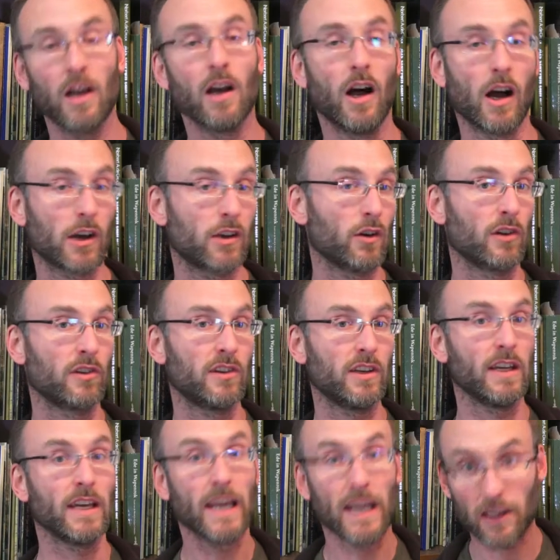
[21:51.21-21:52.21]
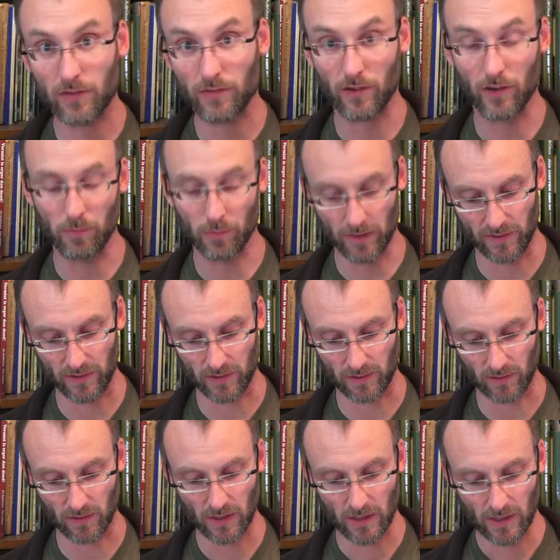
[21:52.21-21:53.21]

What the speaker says: Archaeology is very political.